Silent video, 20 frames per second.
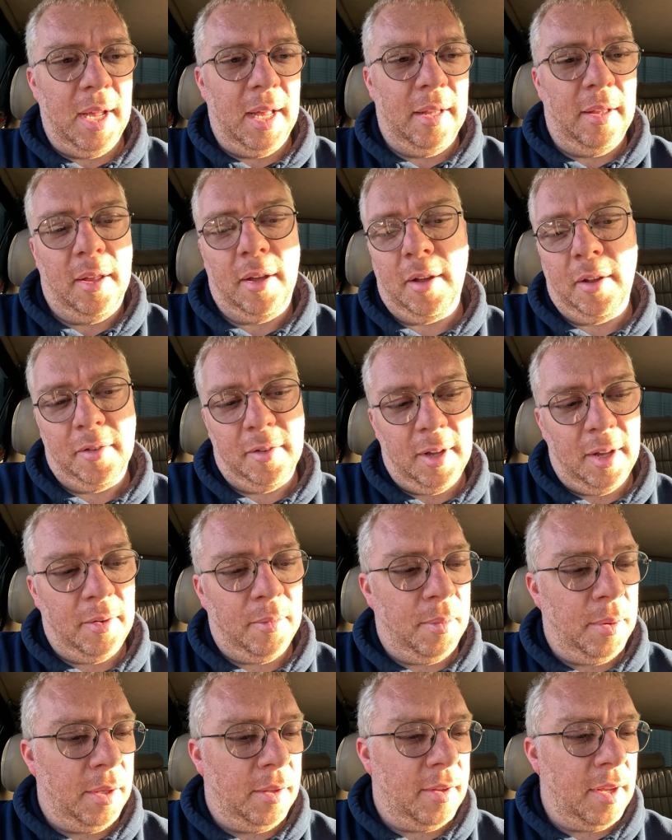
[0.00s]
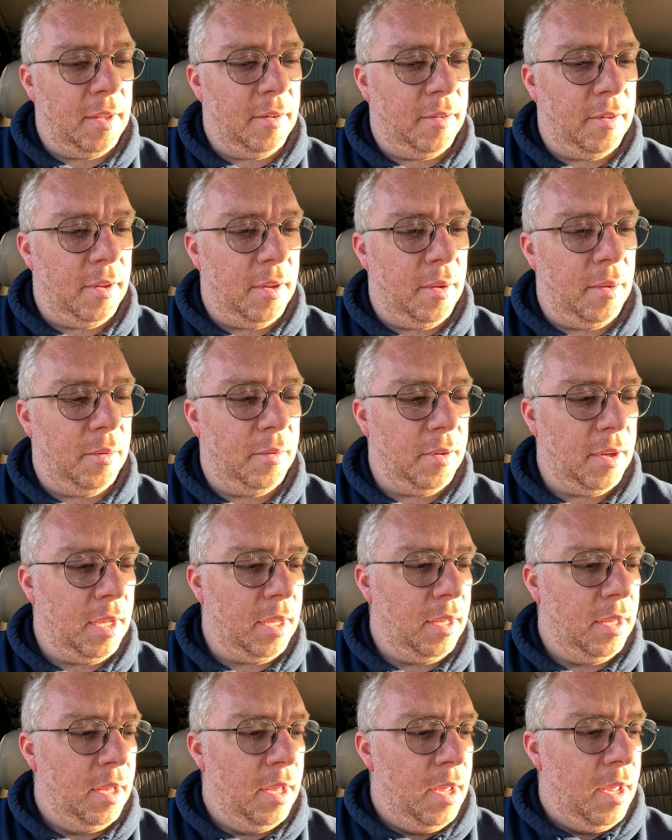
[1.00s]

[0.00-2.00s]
and like I said, we tend to use it.